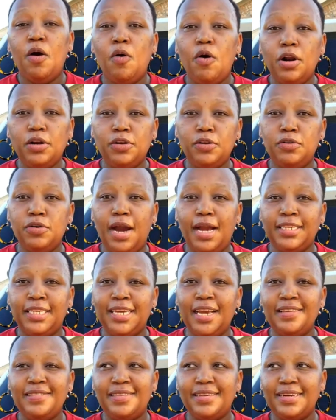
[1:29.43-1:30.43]
What you are
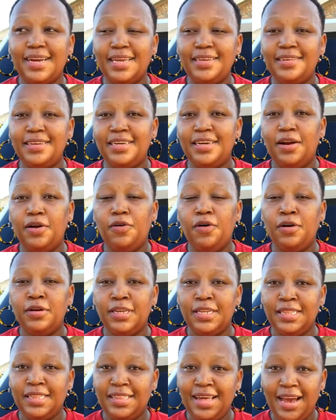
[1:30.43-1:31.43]
just writing
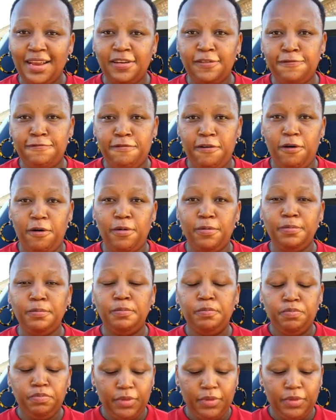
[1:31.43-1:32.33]
on that form